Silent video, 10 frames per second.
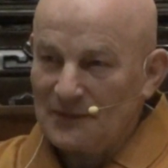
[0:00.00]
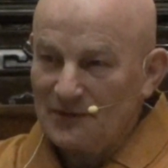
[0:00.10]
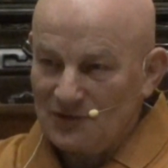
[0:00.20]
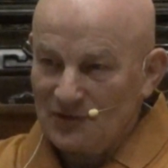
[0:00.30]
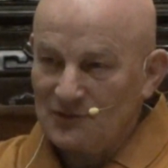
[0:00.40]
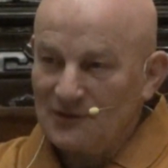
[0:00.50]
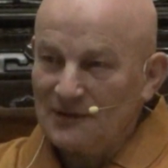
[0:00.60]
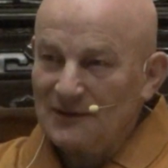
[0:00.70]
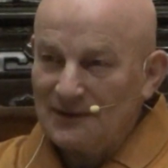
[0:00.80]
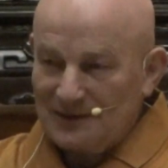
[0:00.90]
So,
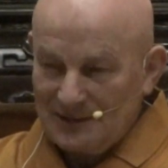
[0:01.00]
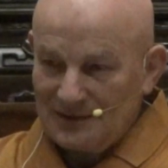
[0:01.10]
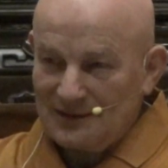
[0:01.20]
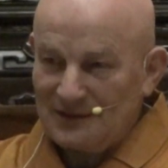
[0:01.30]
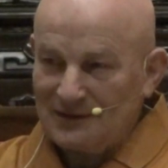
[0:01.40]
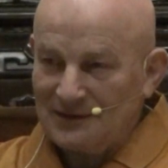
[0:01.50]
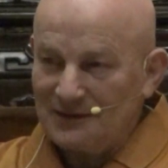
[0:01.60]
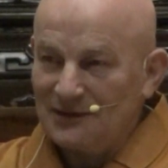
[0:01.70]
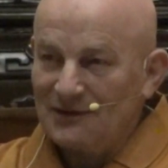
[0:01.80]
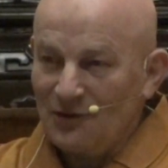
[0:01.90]

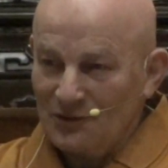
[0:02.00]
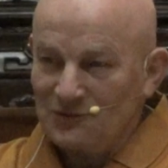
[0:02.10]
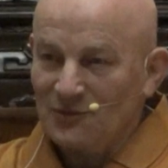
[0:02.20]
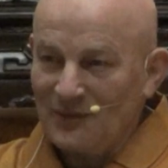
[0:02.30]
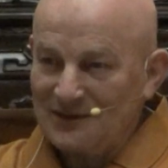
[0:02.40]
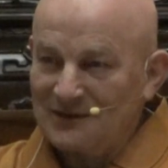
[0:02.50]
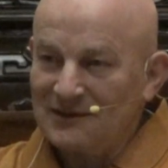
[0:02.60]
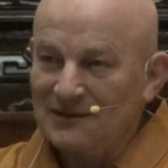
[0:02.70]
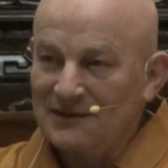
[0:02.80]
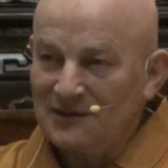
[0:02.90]
uh,
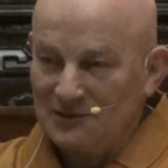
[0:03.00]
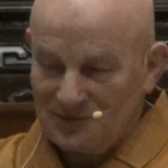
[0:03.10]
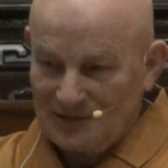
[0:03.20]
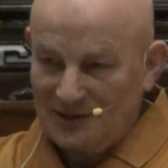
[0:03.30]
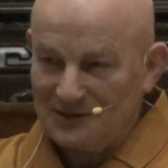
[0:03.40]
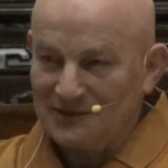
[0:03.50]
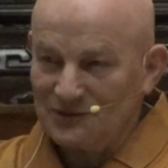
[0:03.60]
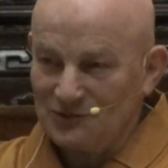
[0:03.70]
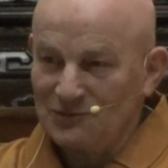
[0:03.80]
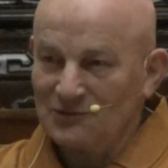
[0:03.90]
automatically, when
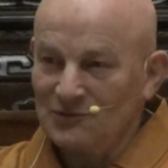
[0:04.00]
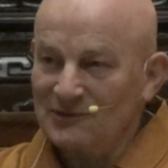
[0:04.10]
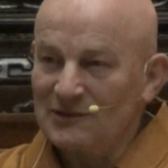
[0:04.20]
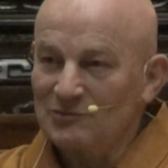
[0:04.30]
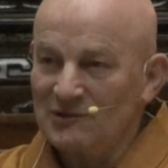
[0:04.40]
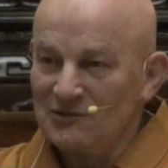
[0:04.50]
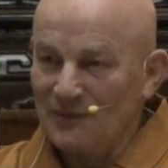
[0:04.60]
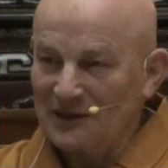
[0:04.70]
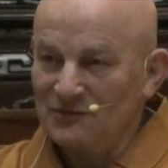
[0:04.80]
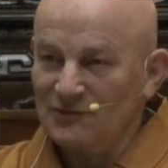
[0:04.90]
you do it with
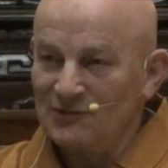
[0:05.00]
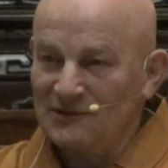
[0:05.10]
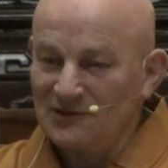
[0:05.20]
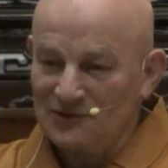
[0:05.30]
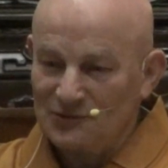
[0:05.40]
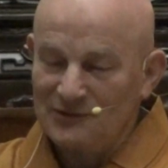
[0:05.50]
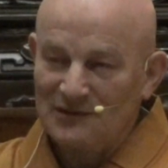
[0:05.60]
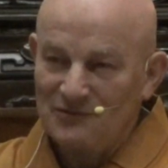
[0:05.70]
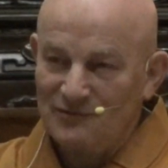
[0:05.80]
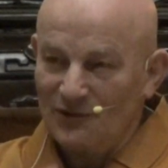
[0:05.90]
mindfulness, you
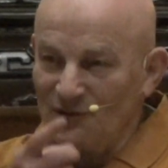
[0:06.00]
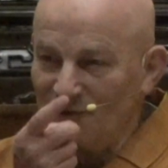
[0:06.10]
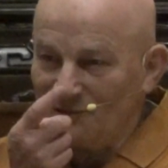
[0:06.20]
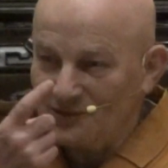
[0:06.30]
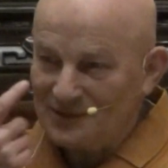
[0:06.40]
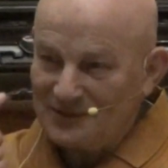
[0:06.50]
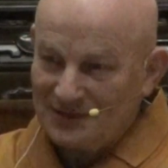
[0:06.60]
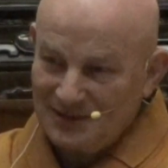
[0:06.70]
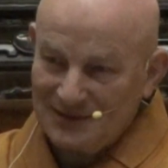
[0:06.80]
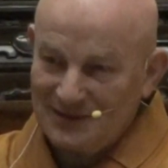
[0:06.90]
can follow
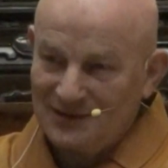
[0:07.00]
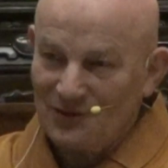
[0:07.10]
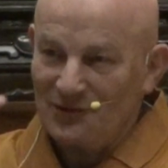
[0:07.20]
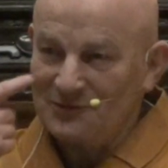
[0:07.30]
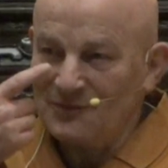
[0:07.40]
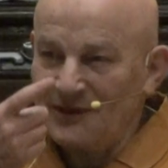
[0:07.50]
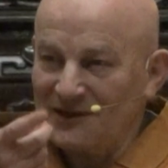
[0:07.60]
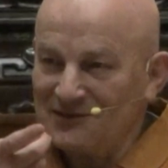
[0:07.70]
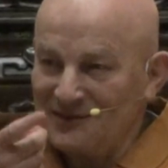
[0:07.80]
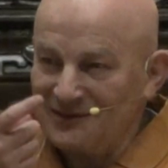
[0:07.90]
the long
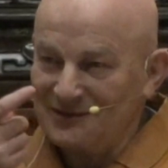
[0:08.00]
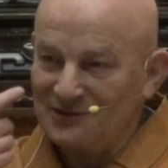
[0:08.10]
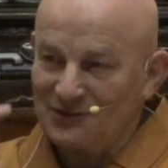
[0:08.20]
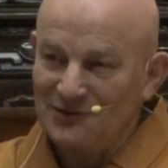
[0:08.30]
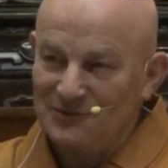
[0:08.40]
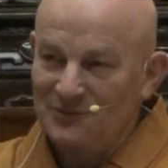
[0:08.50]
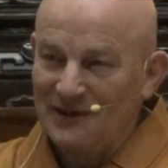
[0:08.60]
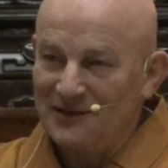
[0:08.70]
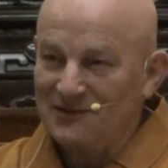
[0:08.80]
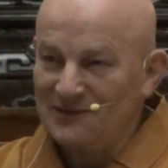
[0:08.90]
breath and the short
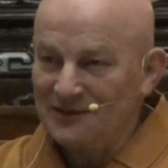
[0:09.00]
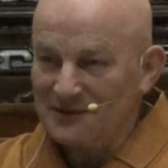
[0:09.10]
breath.